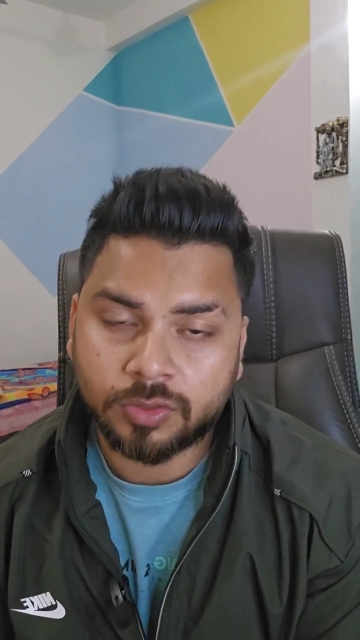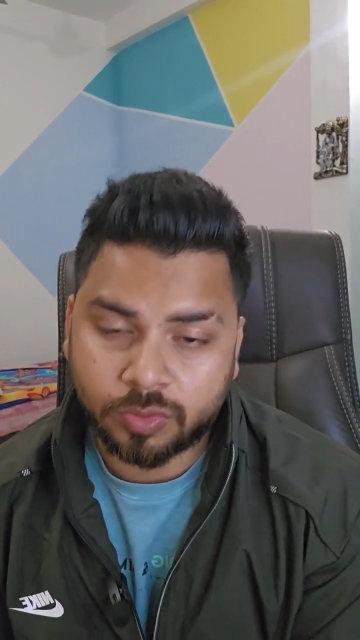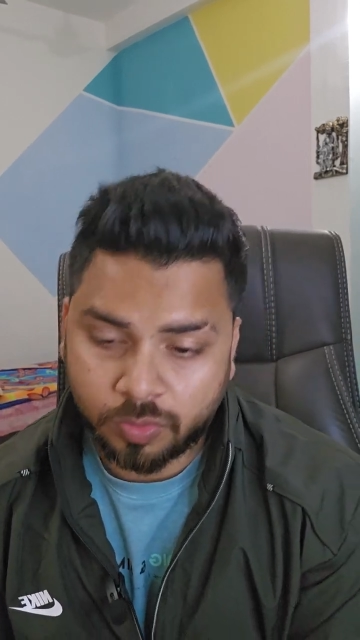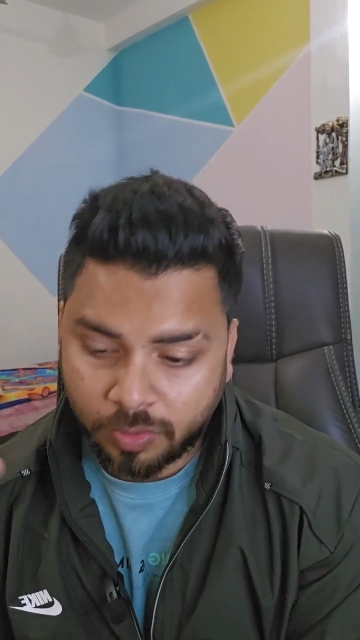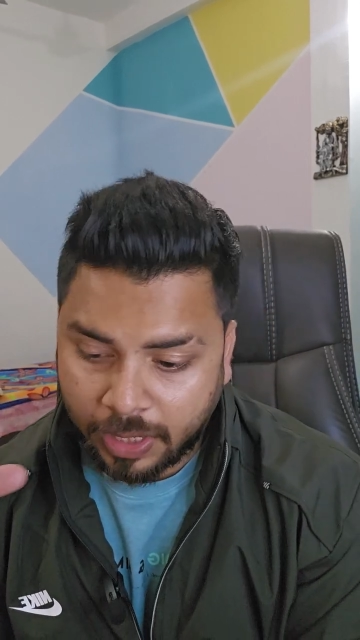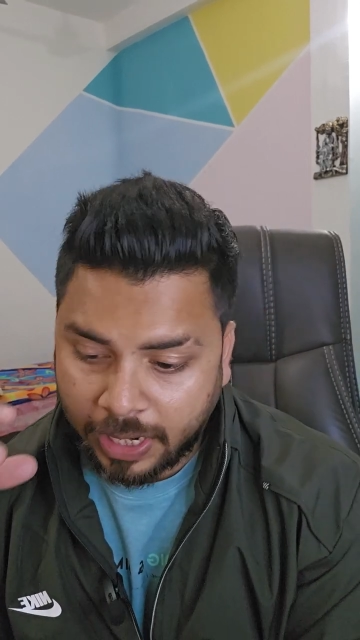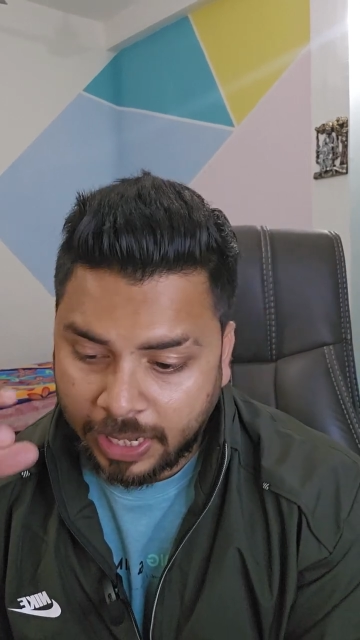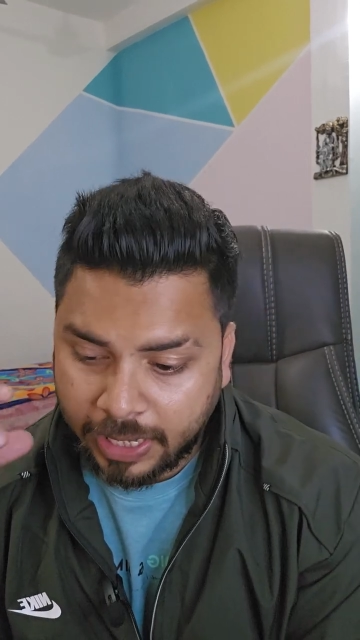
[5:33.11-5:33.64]

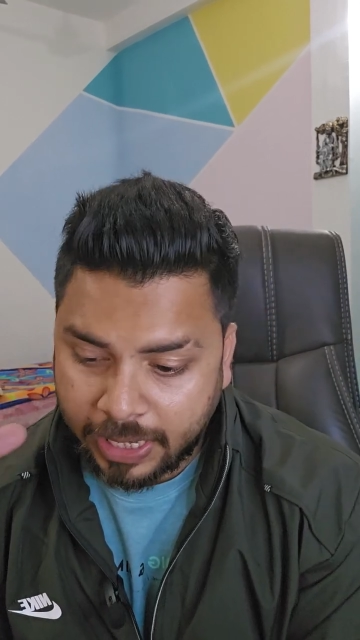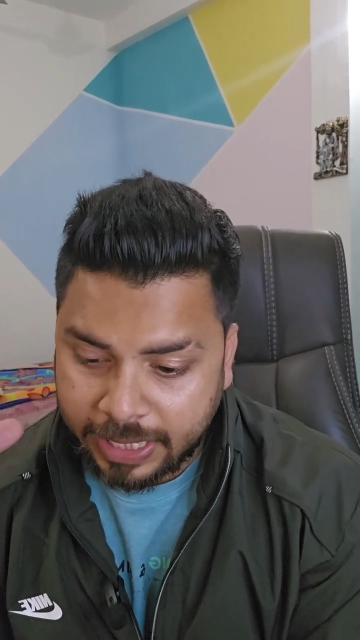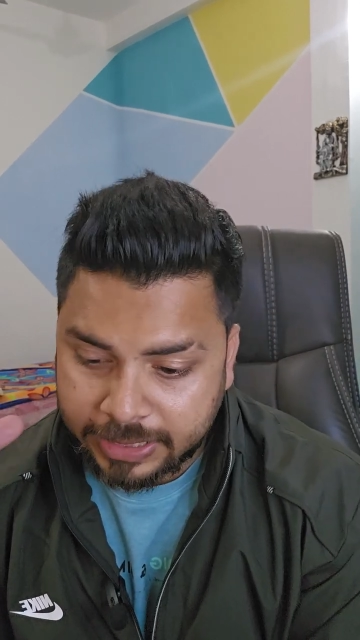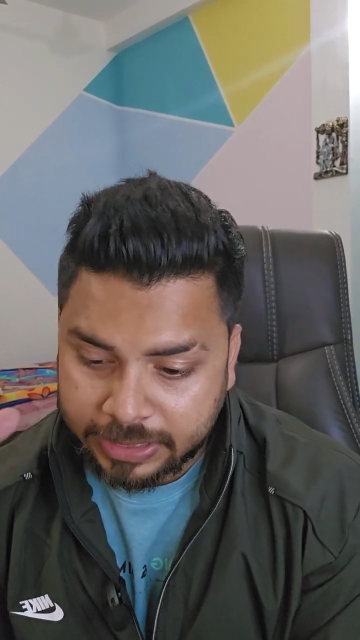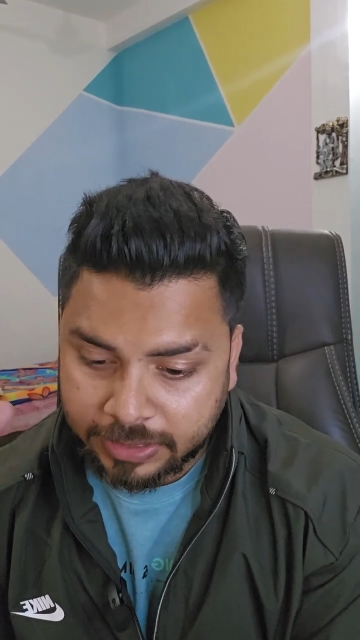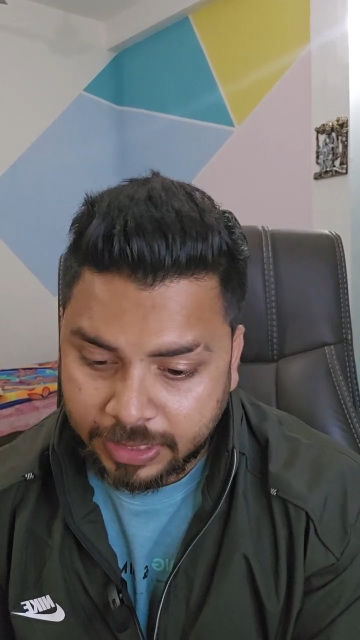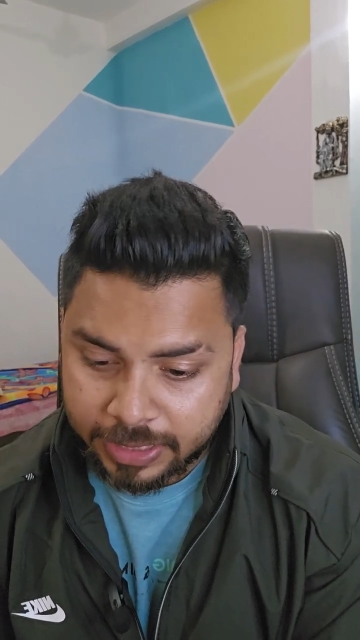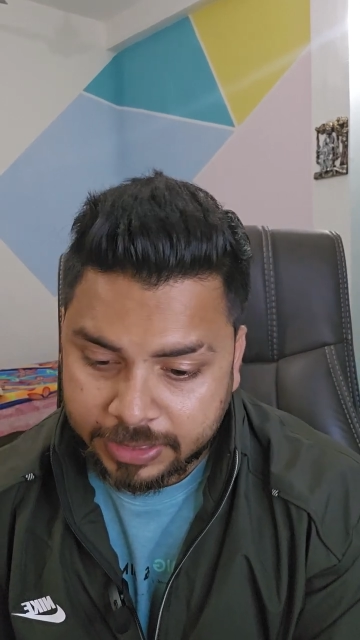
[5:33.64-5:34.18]
So
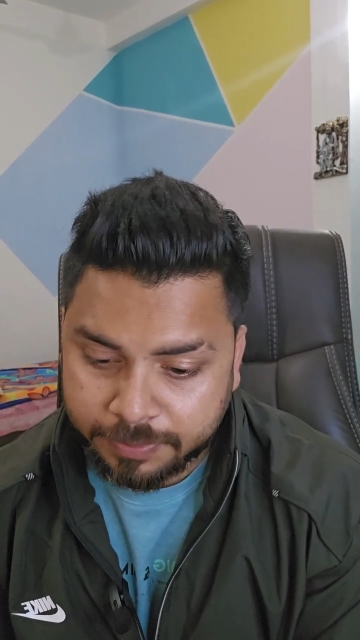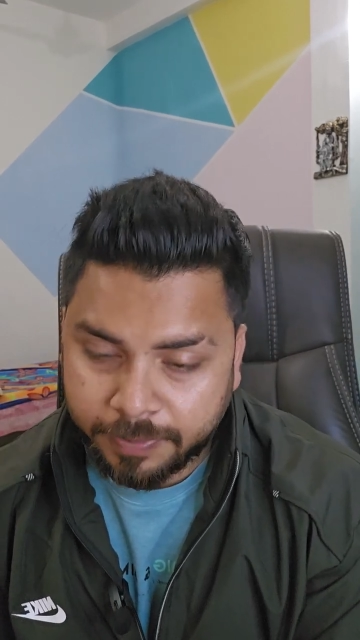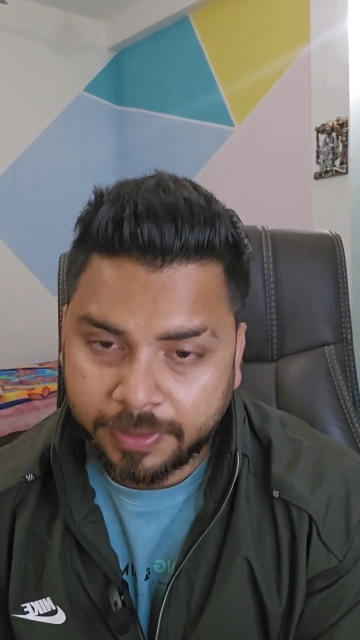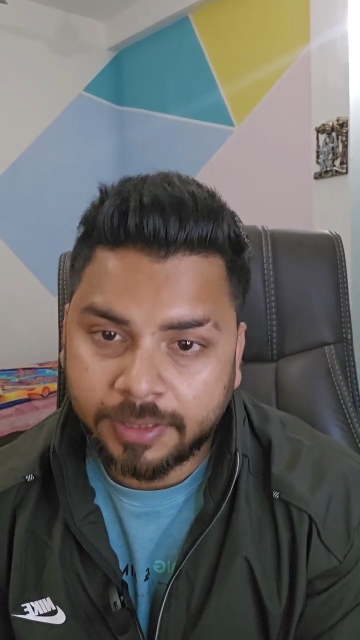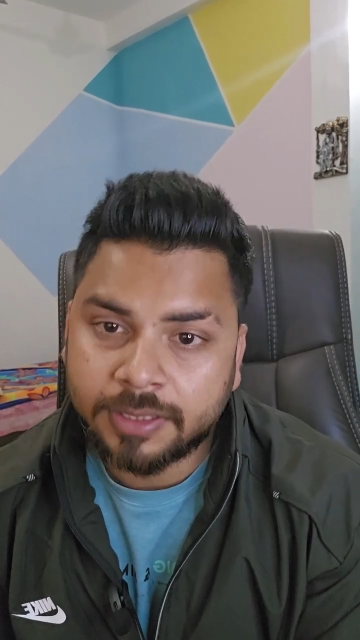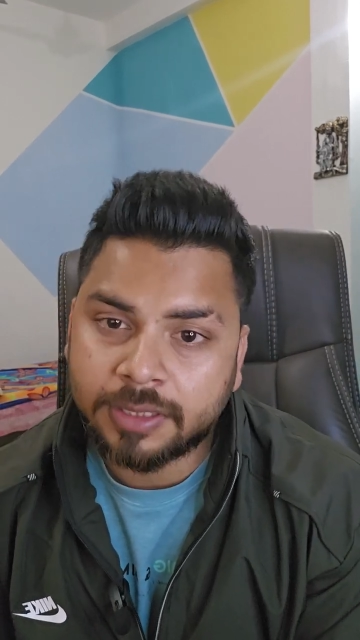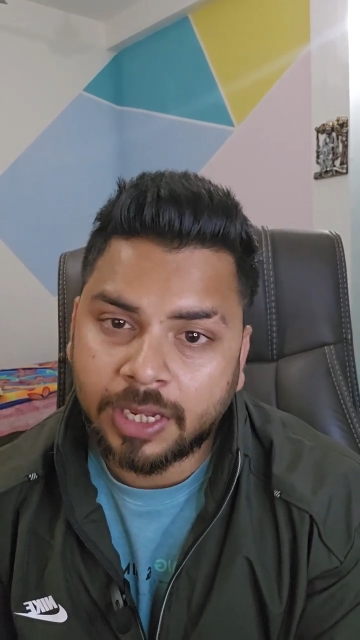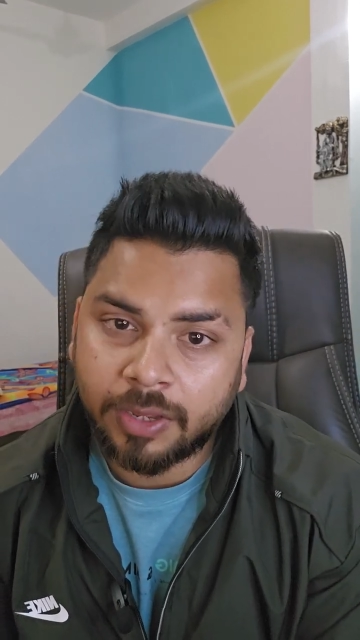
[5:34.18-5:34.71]
as per this,